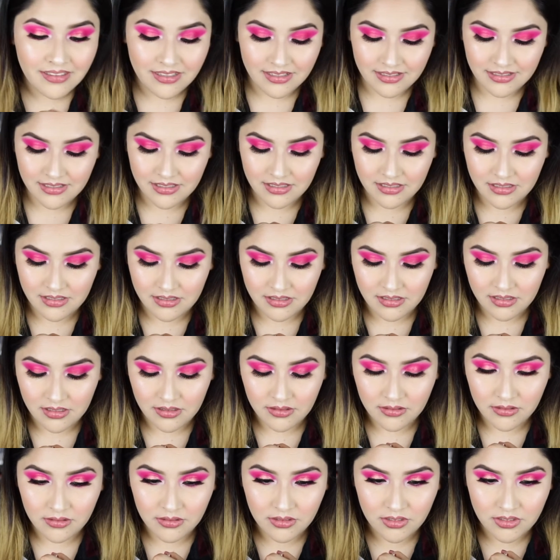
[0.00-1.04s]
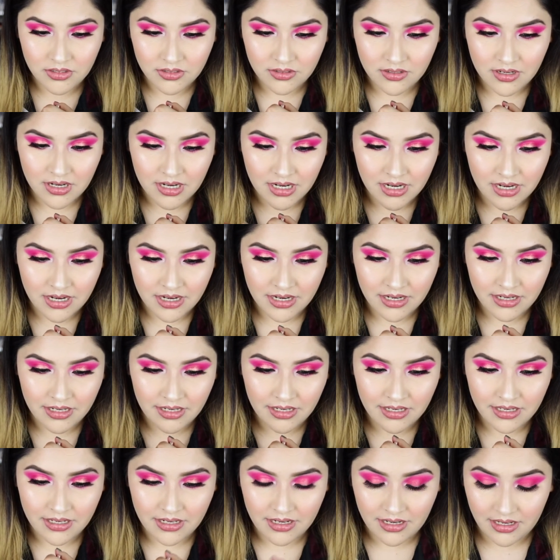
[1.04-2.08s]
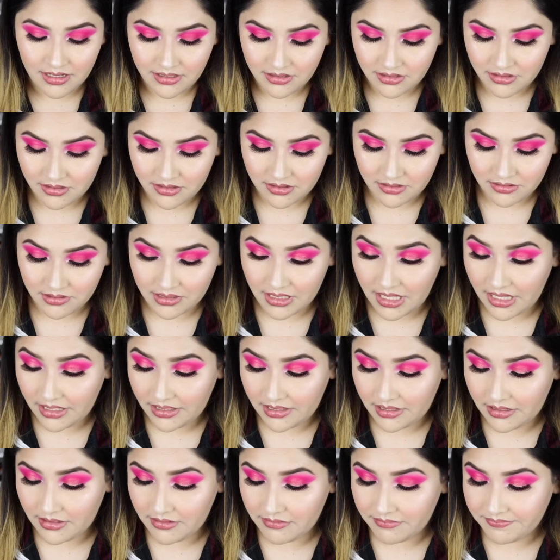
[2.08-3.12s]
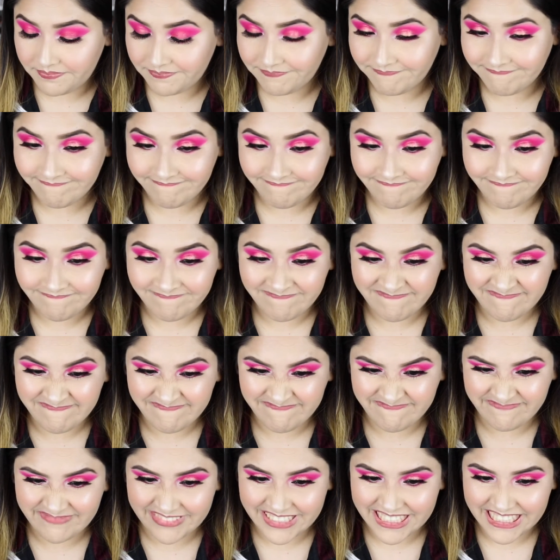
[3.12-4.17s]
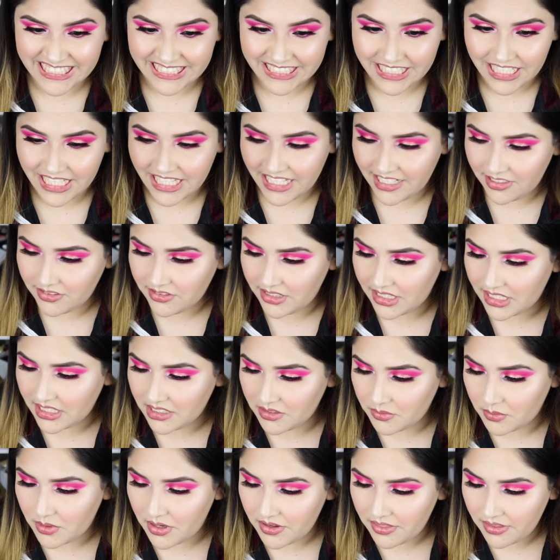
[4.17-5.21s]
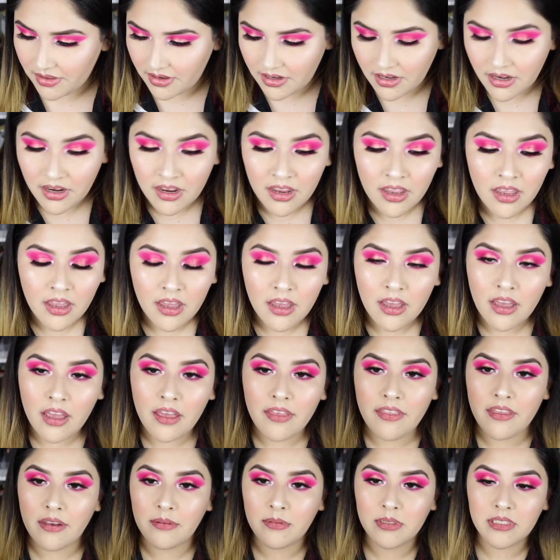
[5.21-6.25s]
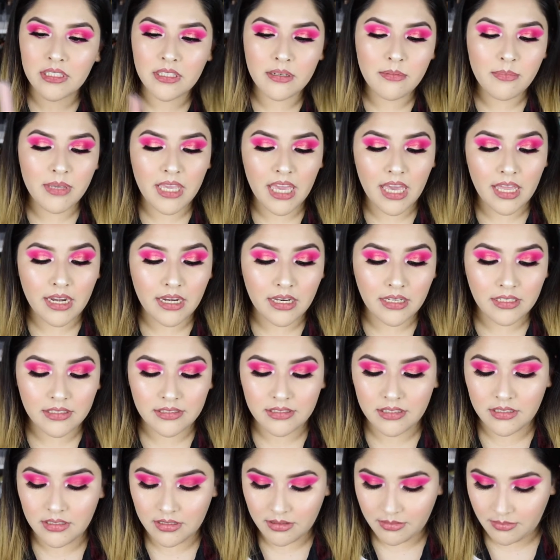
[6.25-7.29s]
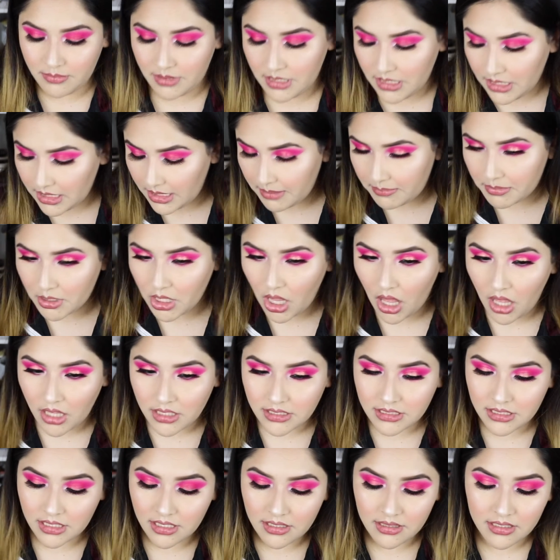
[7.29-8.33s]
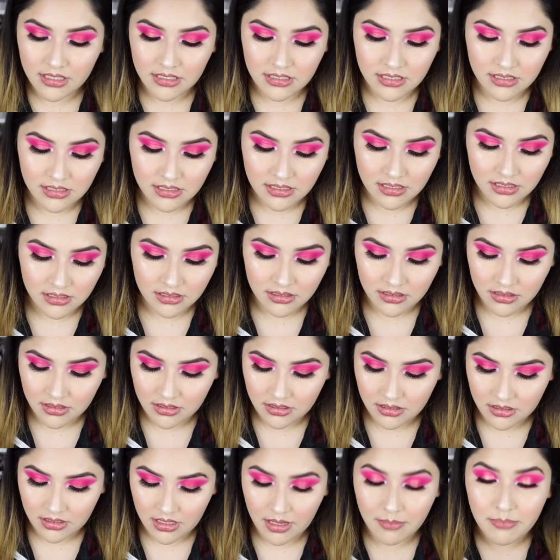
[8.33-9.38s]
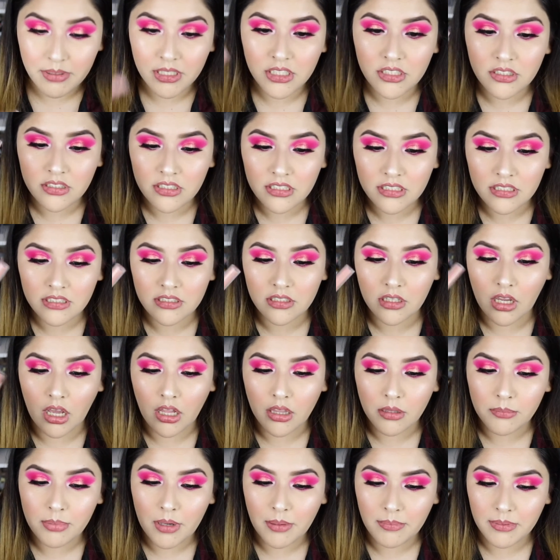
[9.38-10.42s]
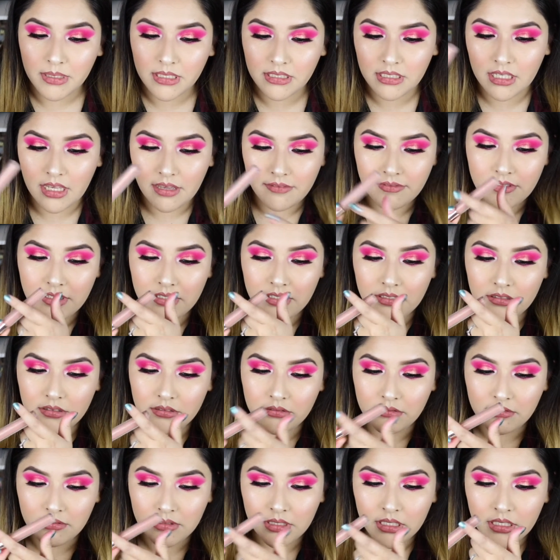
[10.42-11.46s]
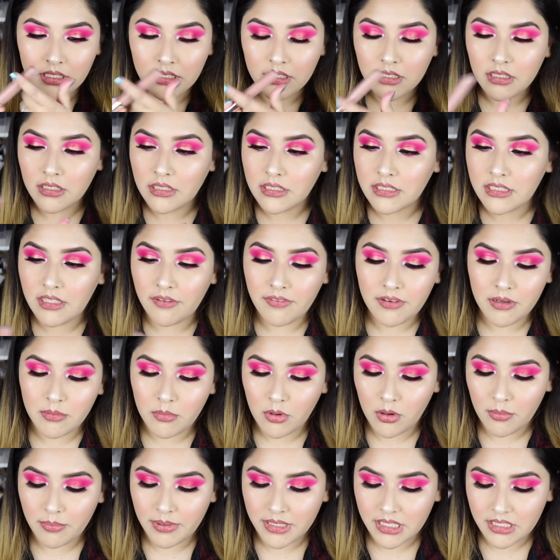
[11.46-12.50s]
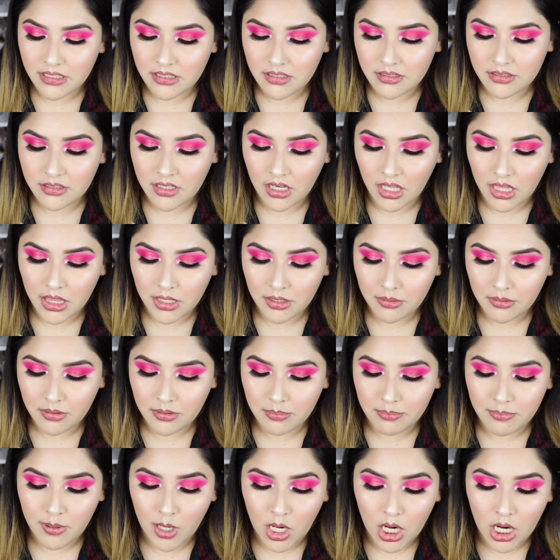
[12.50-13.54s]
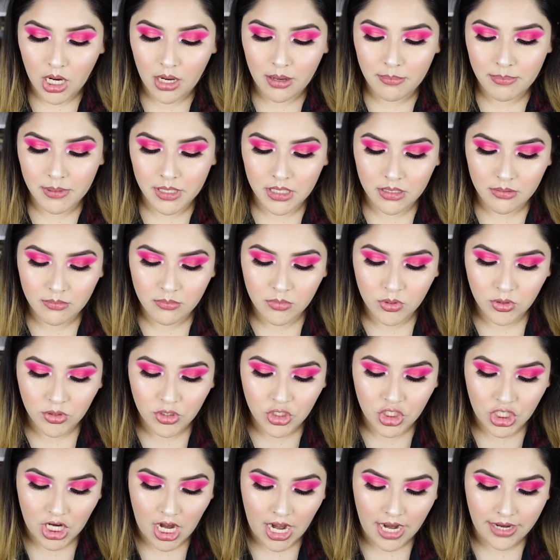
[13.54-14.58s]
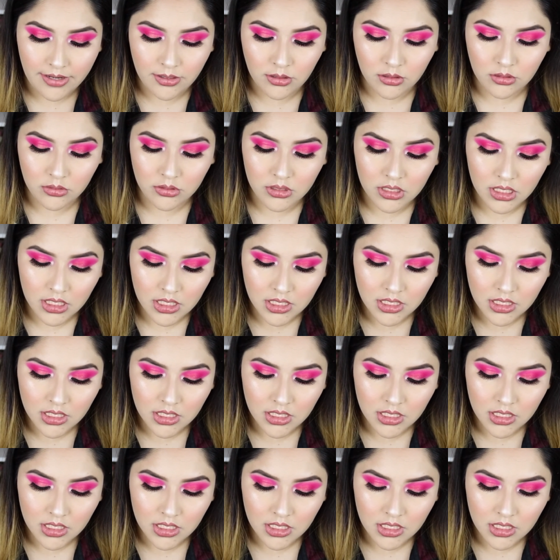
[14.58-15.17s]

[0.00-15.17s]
This is so dry I just don't like it. I don't think it's worth it. And I'm just going to be adding some lip gloss and this is the, I'm pretty sure this is the ColourPop. Pop. It doesn't have the stuff anymore but this is ColourPop Pop Moonchild.